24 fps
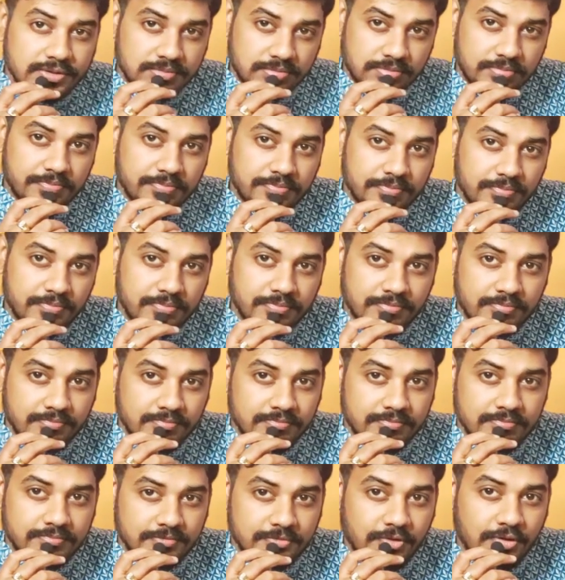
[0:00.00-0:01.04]
is
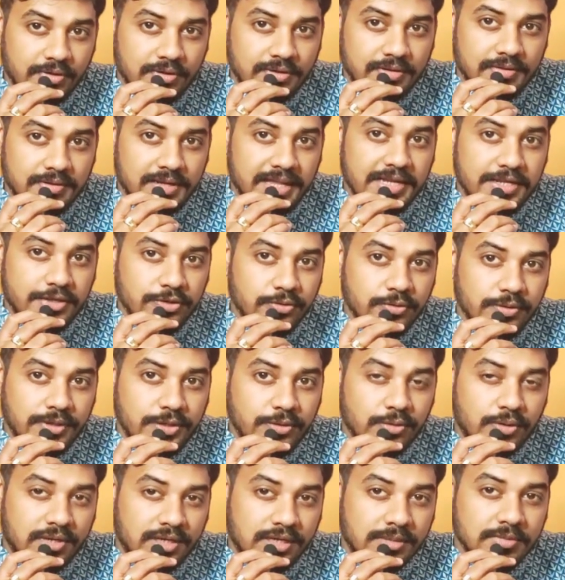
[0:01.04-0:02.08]
gonna take you
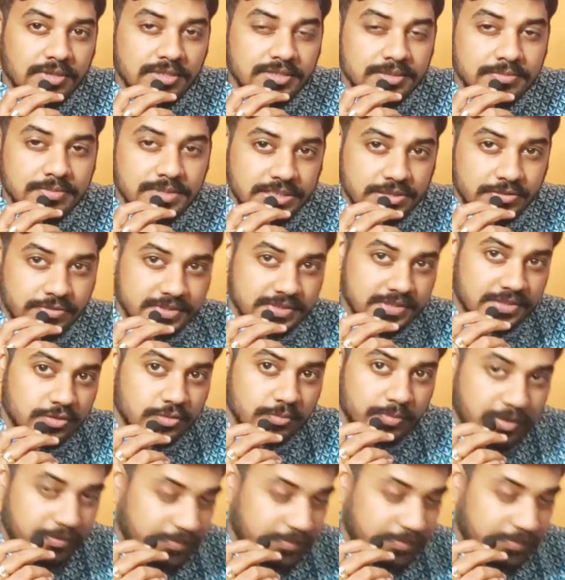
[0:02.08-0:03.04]
into a troublesome situation, so